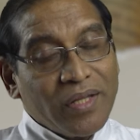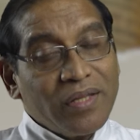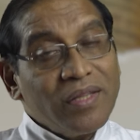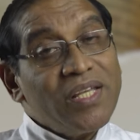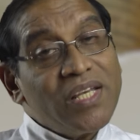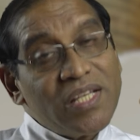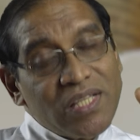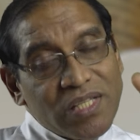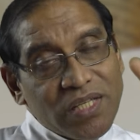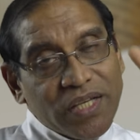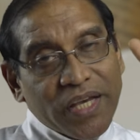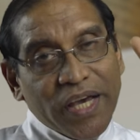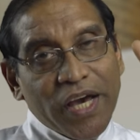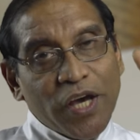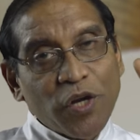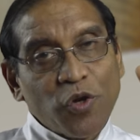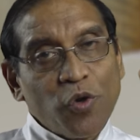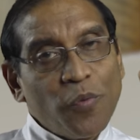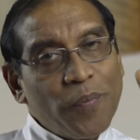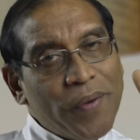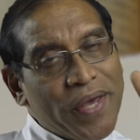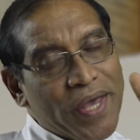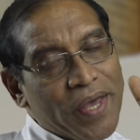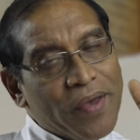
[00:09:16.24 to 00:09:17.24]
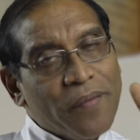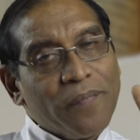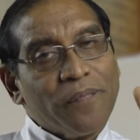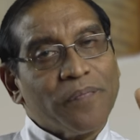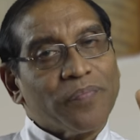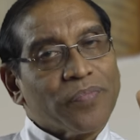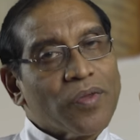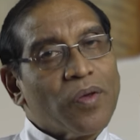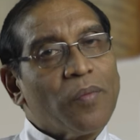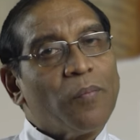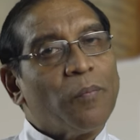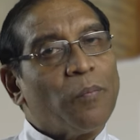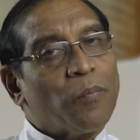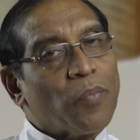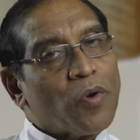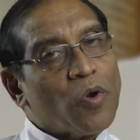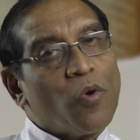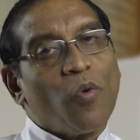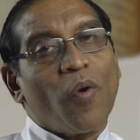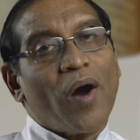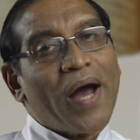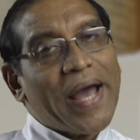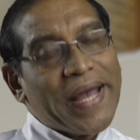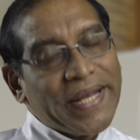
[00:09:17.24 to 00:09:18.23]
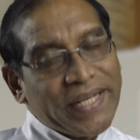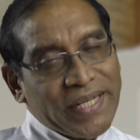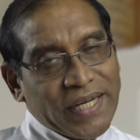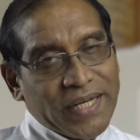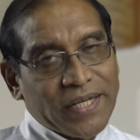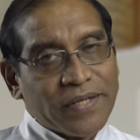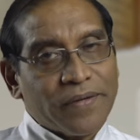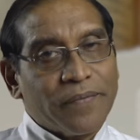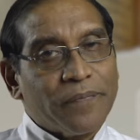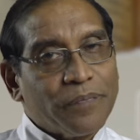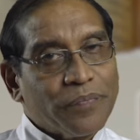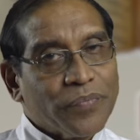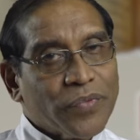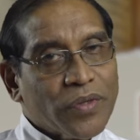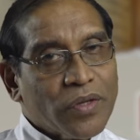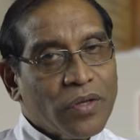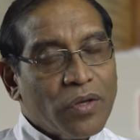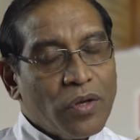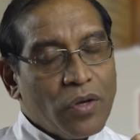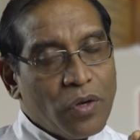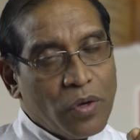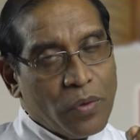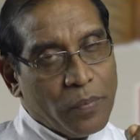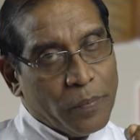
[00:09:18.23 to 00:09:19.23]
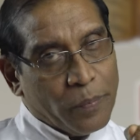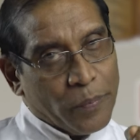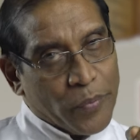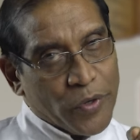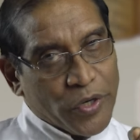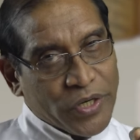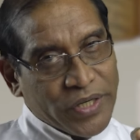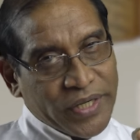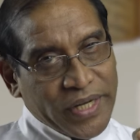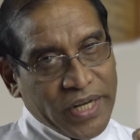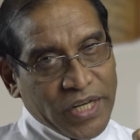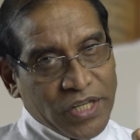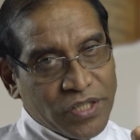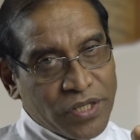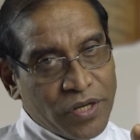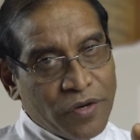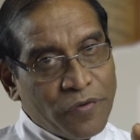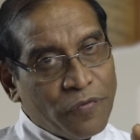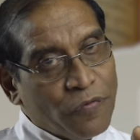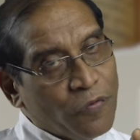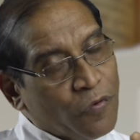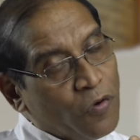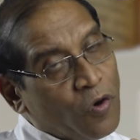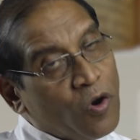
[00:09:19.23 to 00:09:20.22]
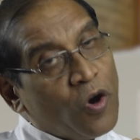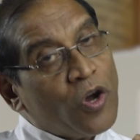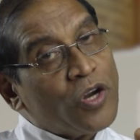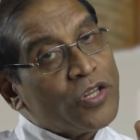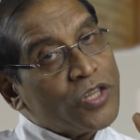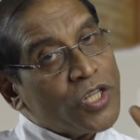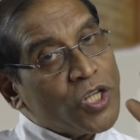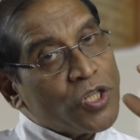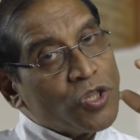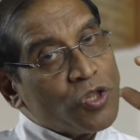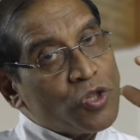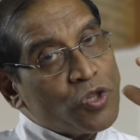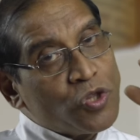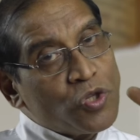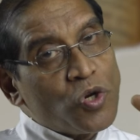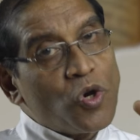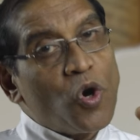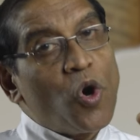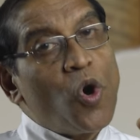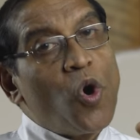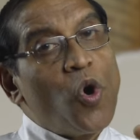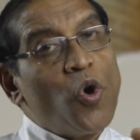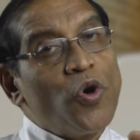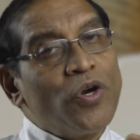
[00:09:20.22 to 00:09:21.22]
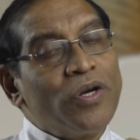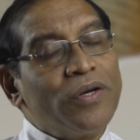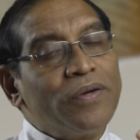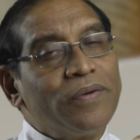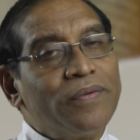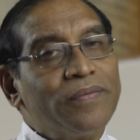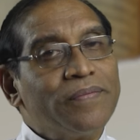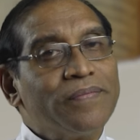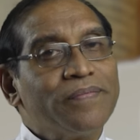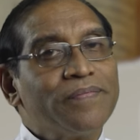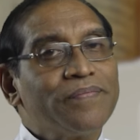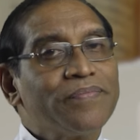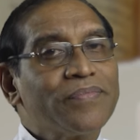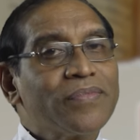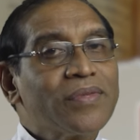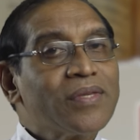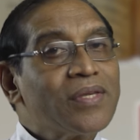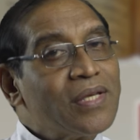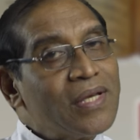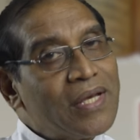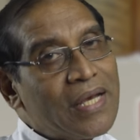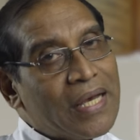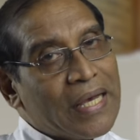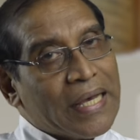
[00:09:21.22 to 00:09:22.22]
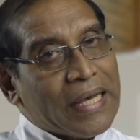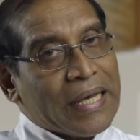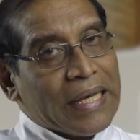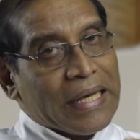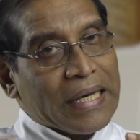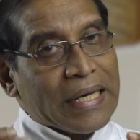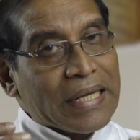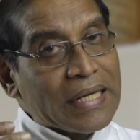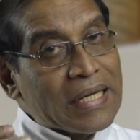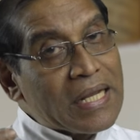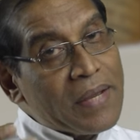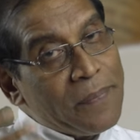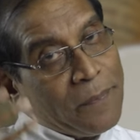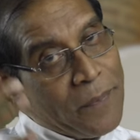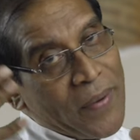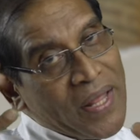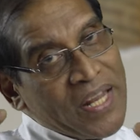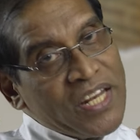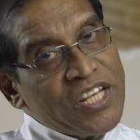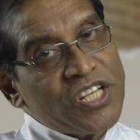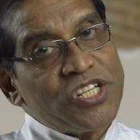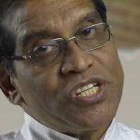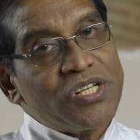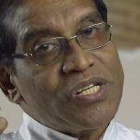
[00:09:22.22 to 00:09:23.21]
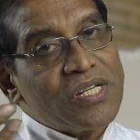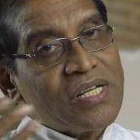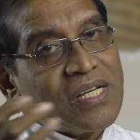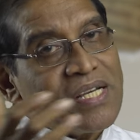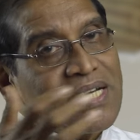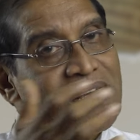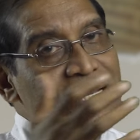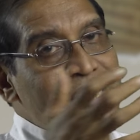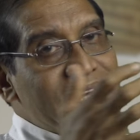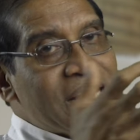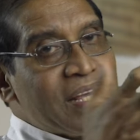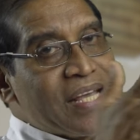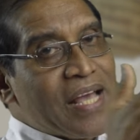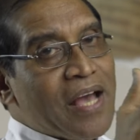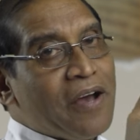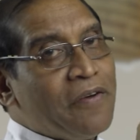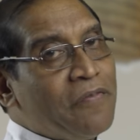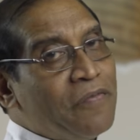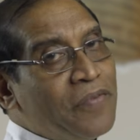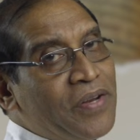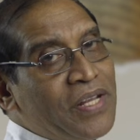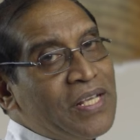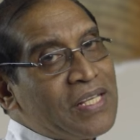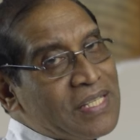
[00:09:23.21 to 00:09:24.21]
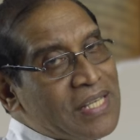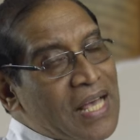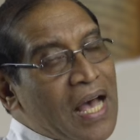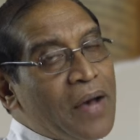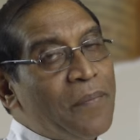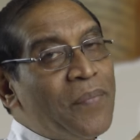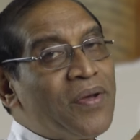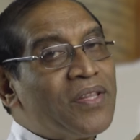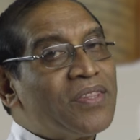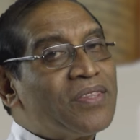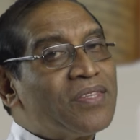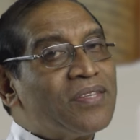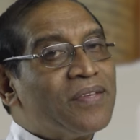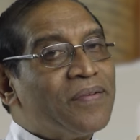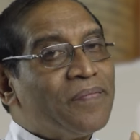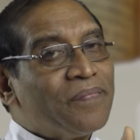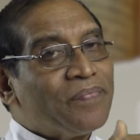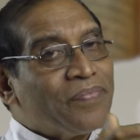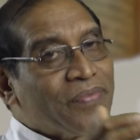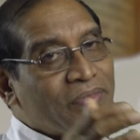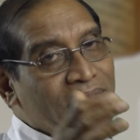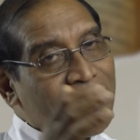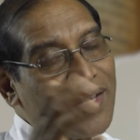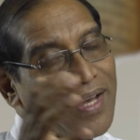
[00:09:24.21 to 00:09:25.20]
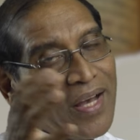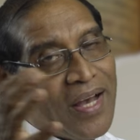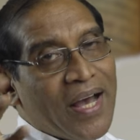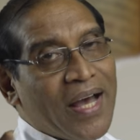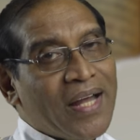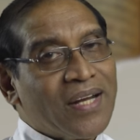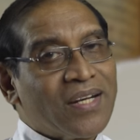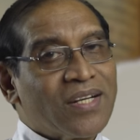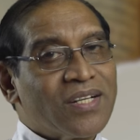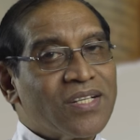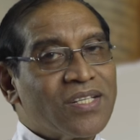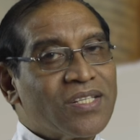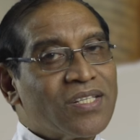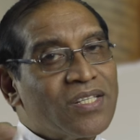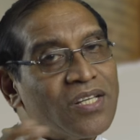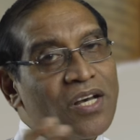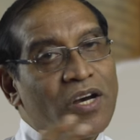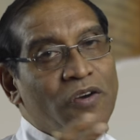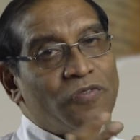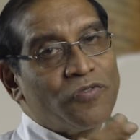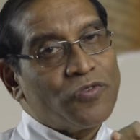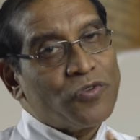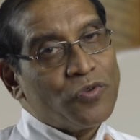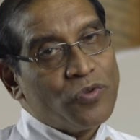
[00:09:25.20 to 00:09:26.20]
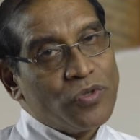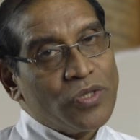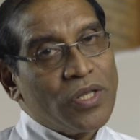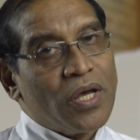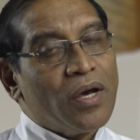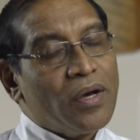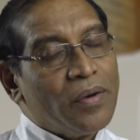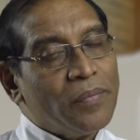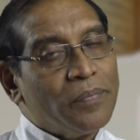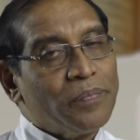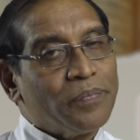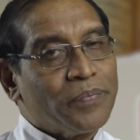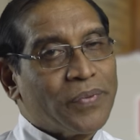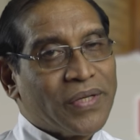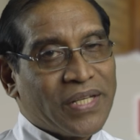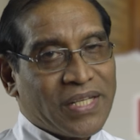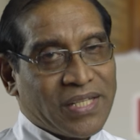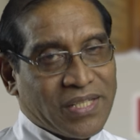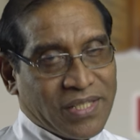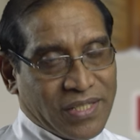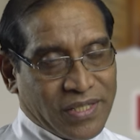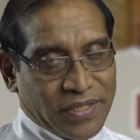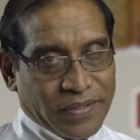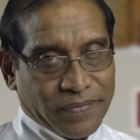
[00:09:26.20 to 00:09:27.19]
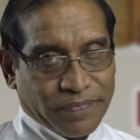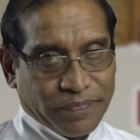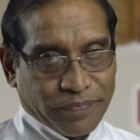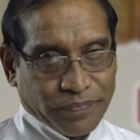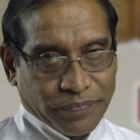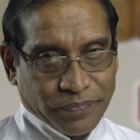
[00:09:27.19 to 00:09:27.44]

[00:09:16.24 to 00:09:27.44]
These cherubim provided protection for the throne, replenished every Sabbath, and reserved to the priest.